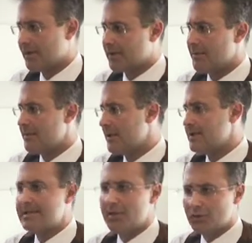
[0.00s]
That can be
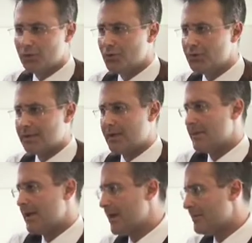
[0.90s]
CO2, that
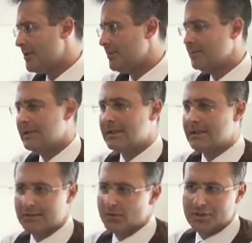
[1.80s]
can be erbium,
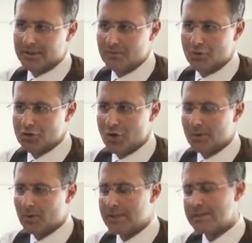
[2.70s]
those are the most
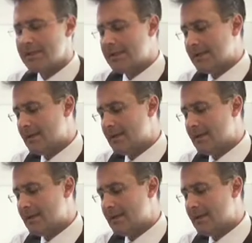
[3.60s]
common ones.